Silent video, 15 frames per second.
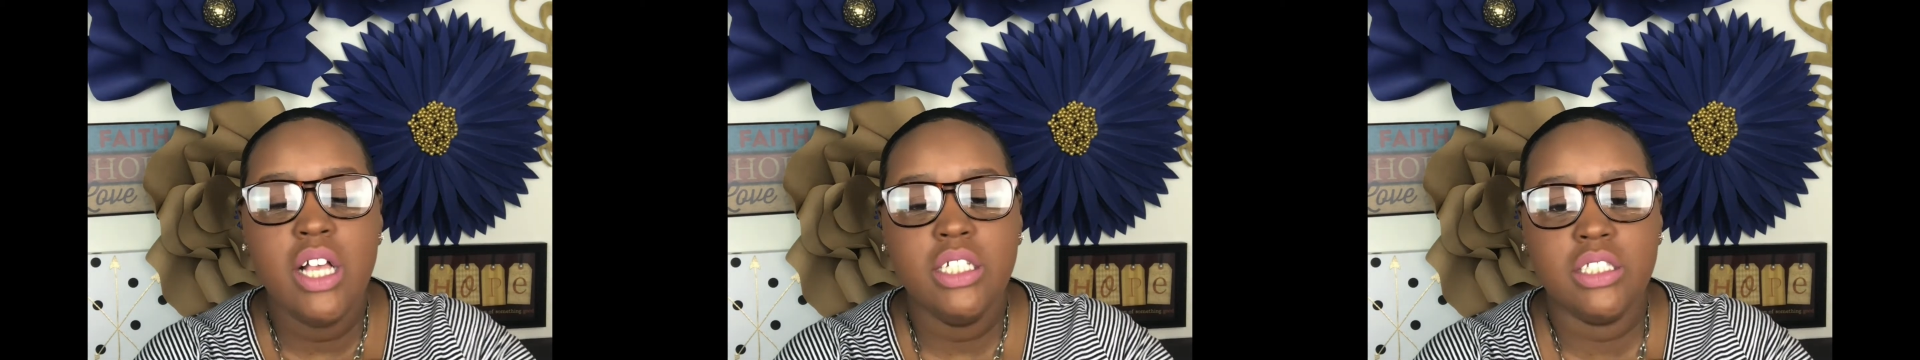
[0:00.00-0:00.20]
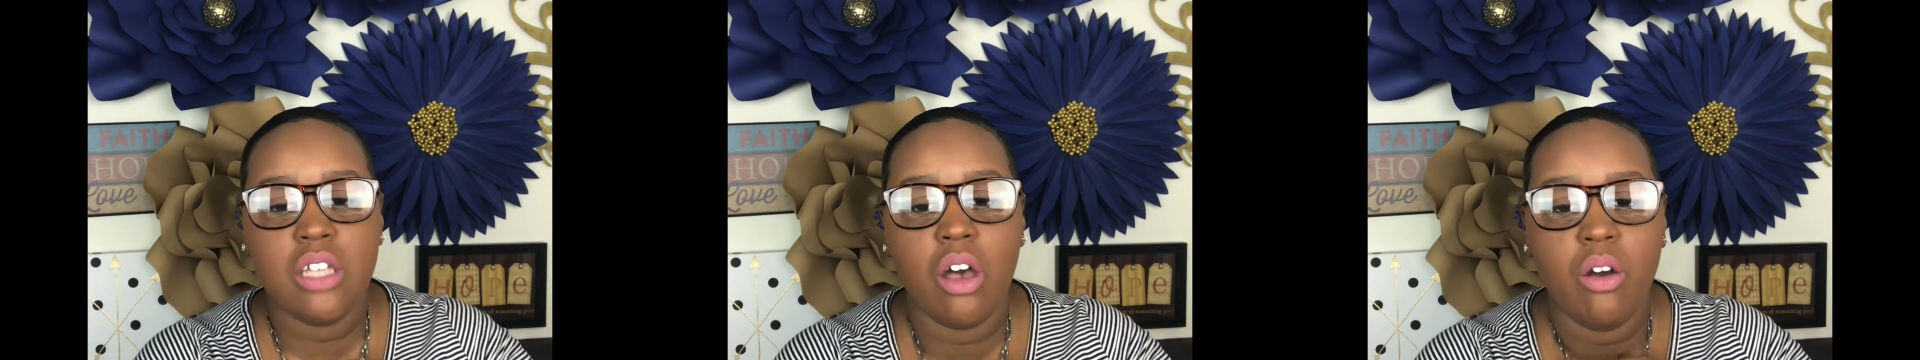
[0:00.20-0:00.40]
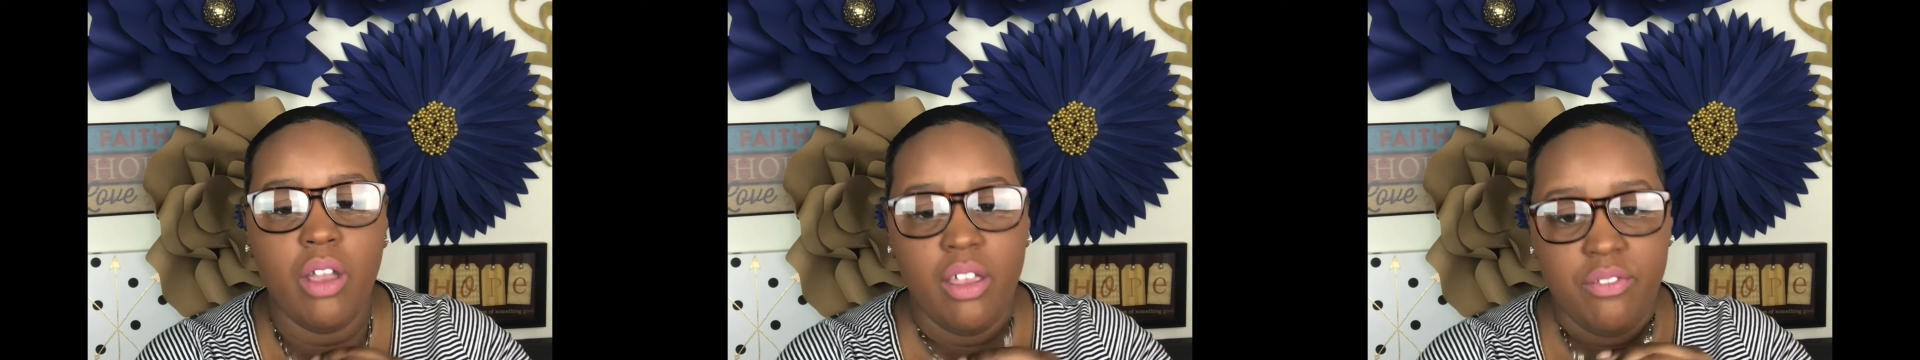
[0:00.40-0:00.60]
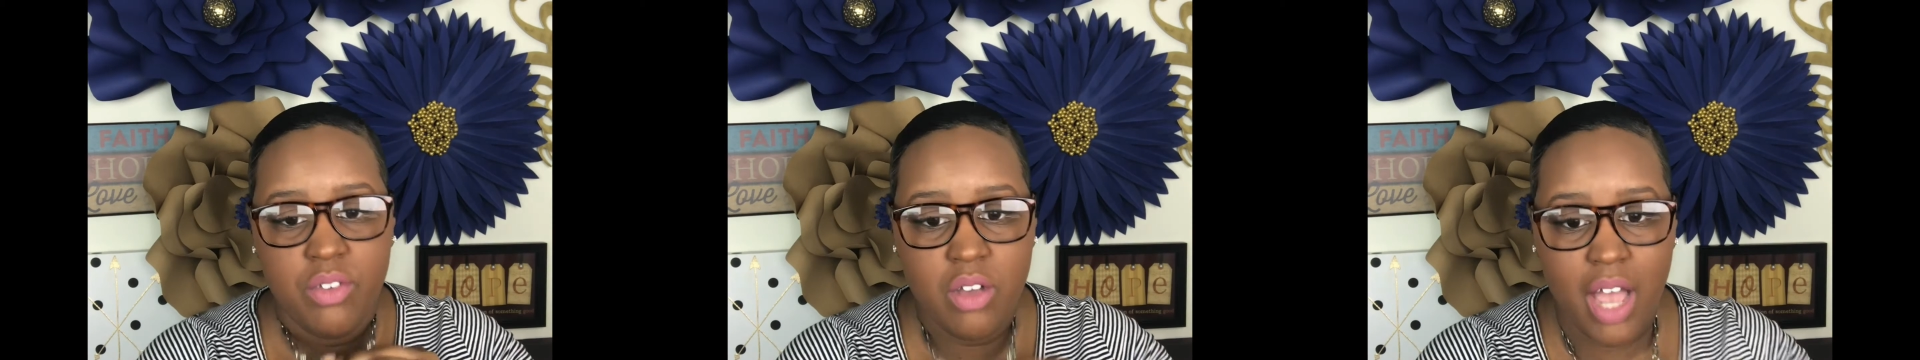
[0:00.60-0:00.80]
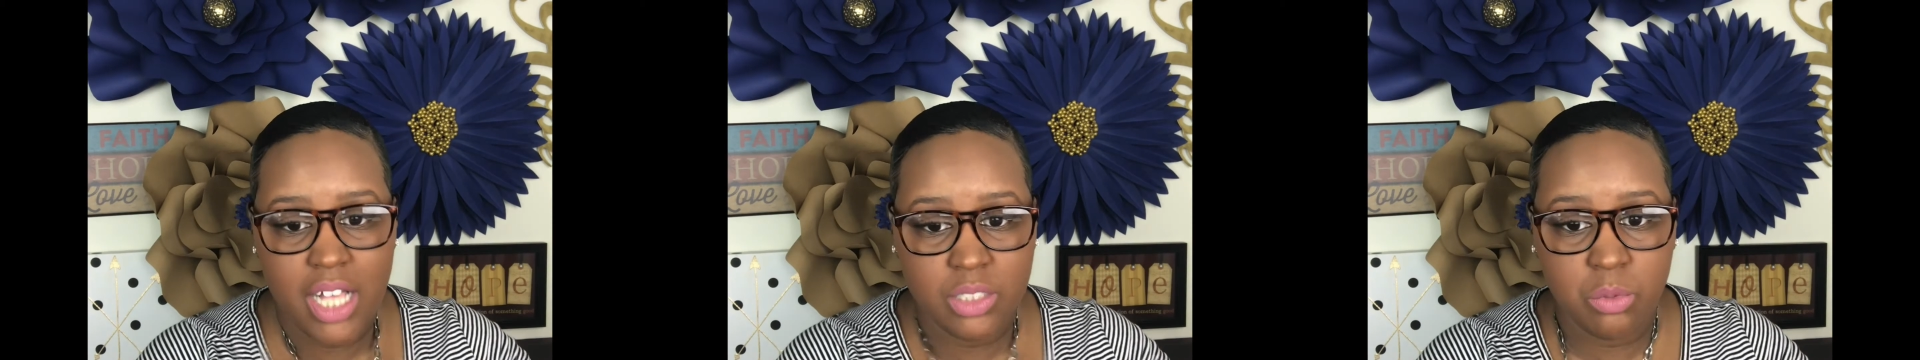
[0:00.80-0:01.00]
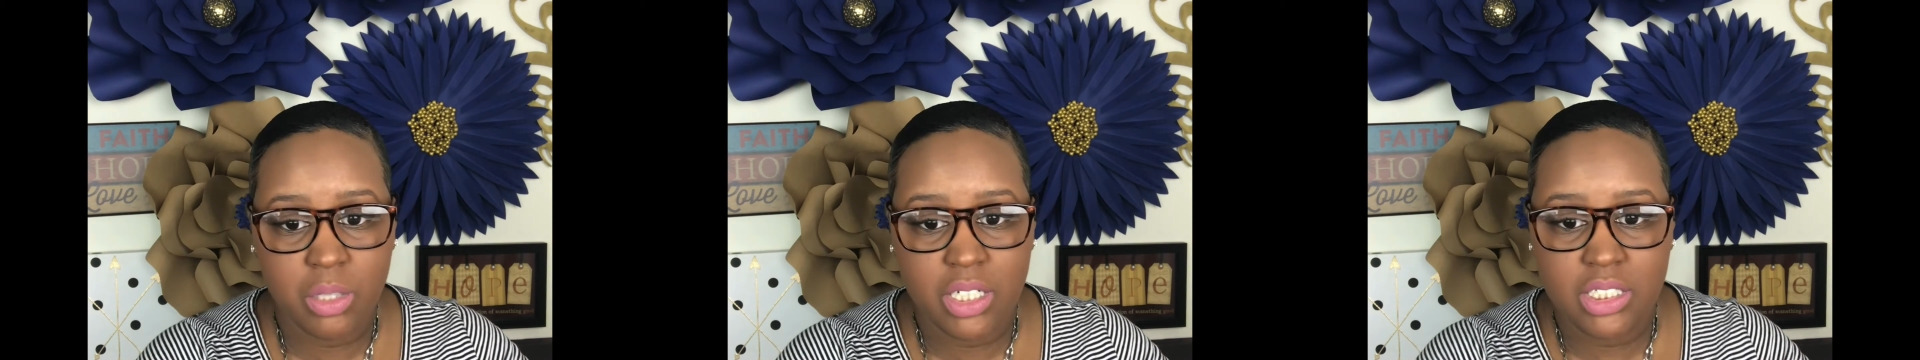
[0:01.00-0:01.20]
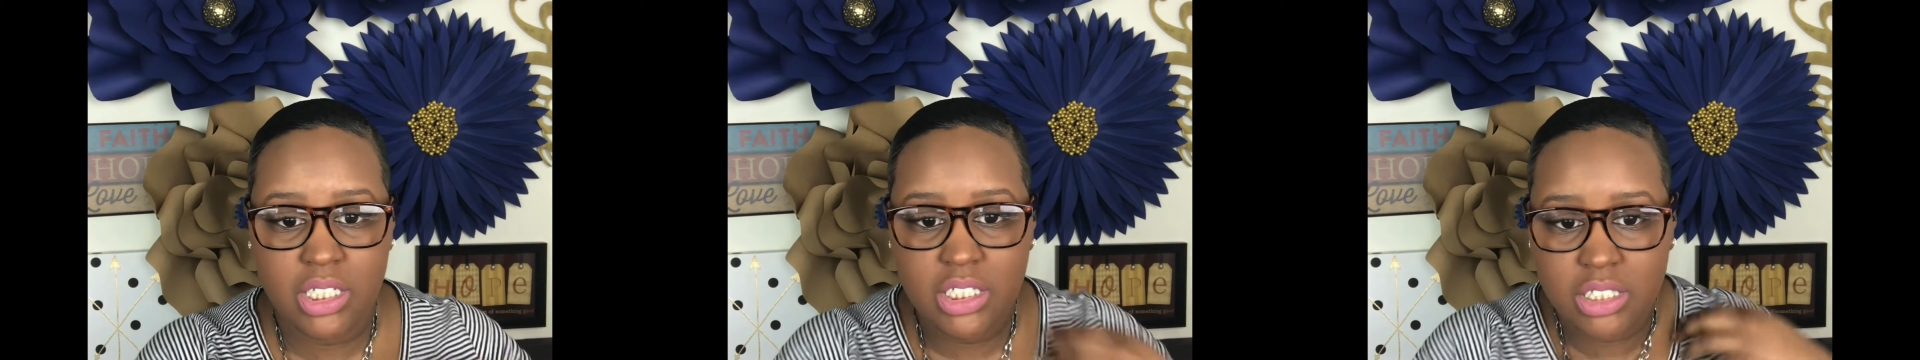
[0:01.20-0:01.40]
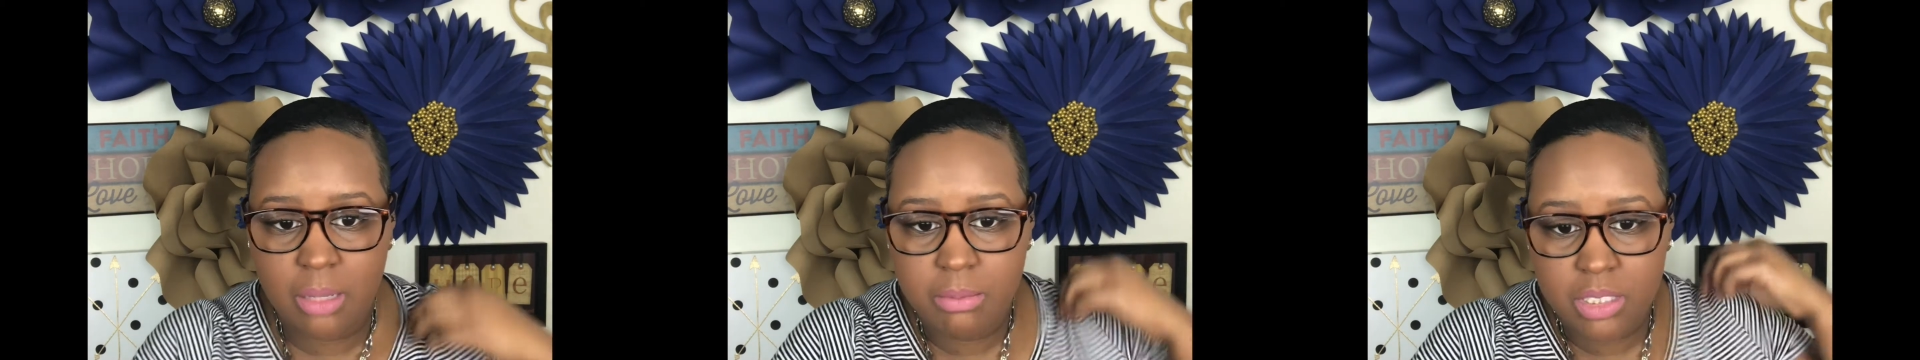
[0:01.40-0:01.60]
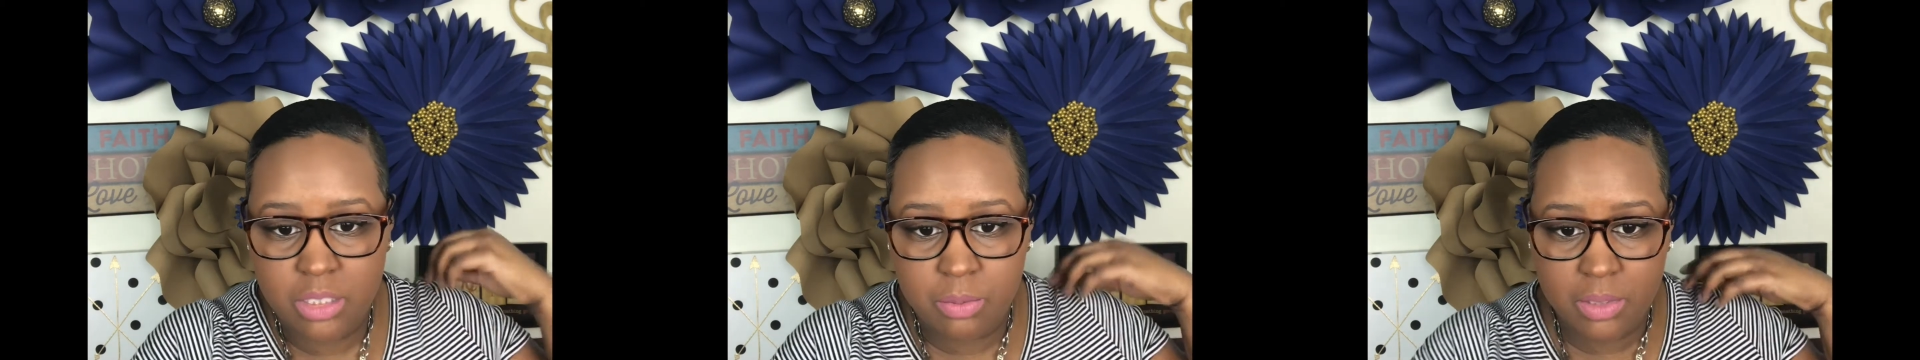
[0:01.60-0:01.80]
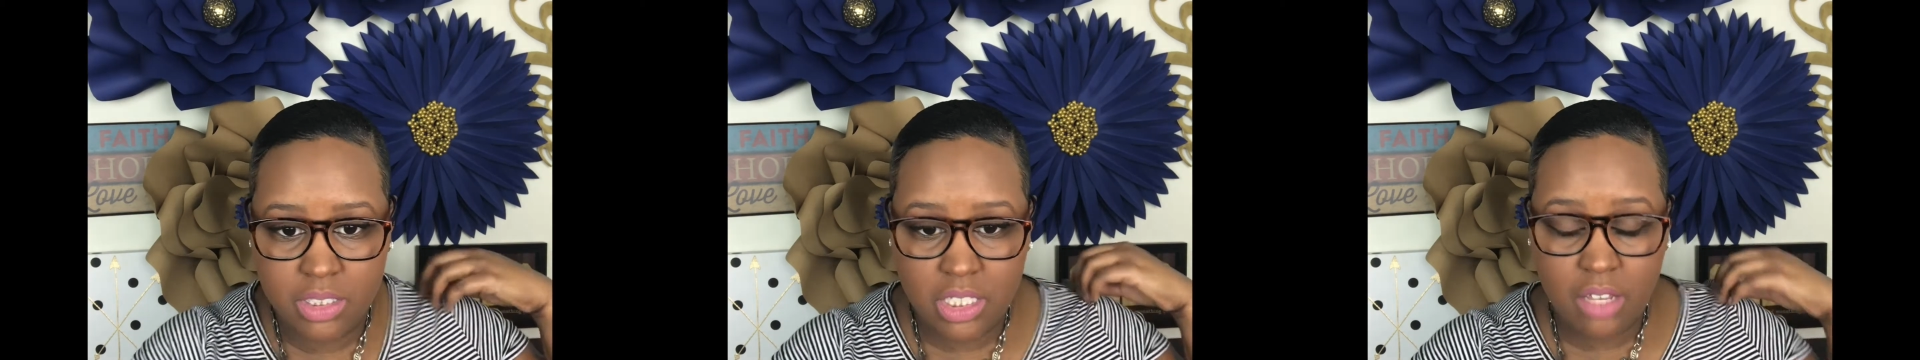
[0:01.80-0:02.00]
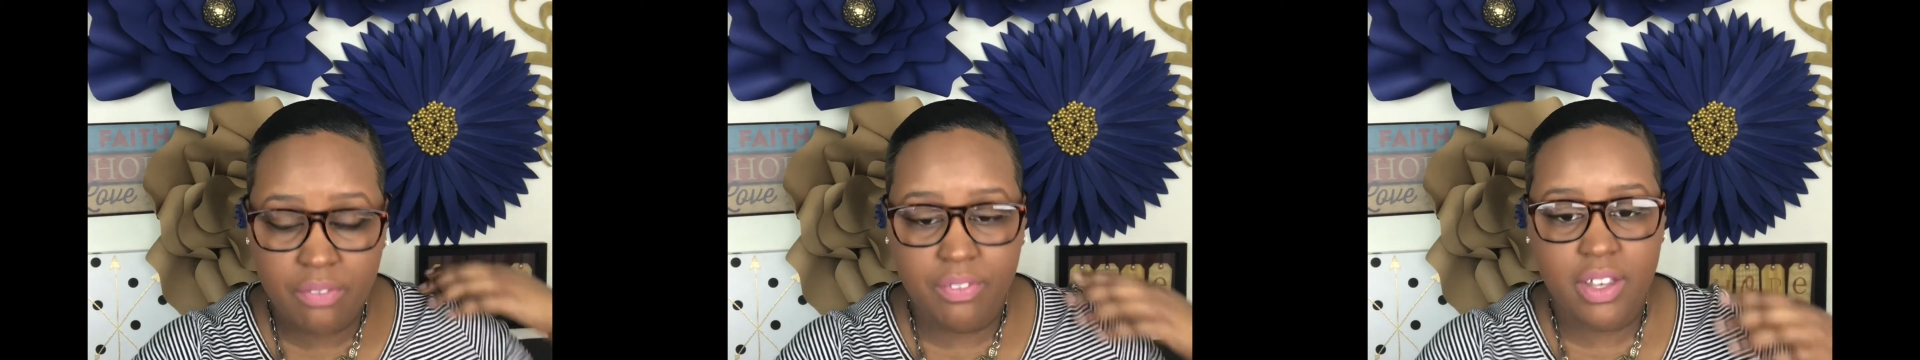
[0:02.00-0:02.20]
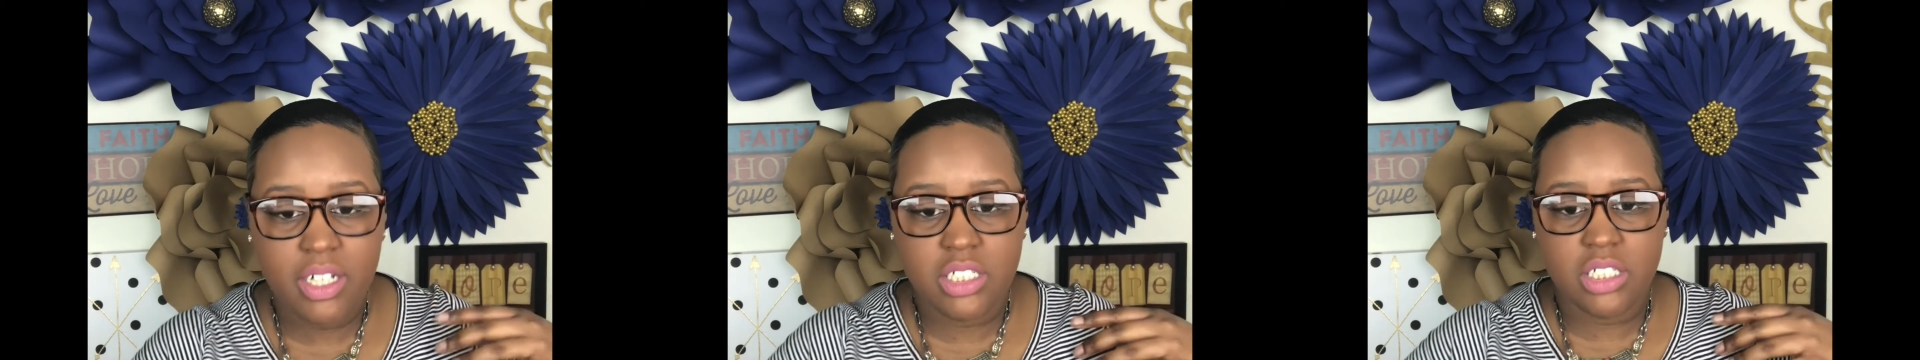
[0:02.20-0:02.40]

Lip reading: So if you guys want to see something specific,